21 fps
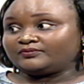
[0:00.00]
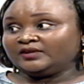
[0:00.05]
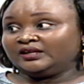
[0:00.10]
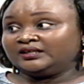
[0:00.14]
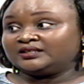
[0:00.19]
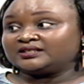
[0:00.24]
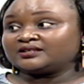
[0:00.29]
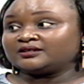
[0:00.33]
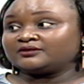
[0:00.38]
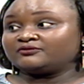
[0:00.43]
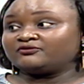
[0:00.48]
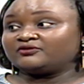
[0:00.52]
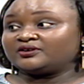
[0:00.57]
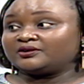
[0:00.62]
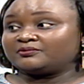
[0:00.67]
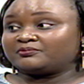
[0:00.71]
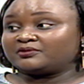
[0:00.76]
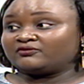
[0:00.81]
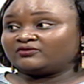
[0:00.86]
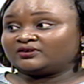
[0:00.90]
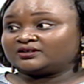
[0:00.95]
It's yeah, a very
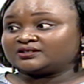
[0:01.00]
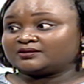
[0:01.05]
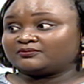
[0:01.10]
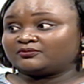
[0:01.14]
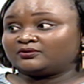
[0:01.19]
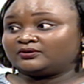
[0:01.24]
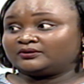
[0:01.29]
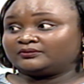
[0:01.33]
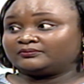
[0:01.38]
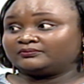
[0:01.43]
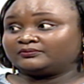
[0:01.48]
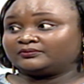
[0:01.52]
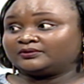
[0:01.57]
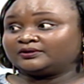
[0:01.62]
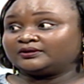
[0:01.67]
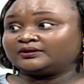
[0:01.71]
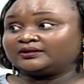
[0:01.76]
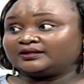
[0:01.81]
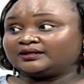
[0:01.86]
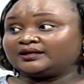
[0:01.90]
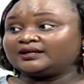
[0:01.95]
that's preventable. The irony, yet
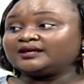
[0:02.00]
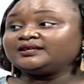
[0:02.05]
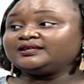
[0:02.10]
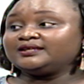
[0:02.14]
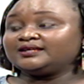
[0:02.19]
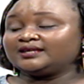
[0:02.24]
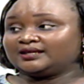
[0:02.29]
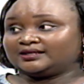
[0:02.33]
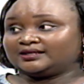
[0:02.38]
it's, it's the yes.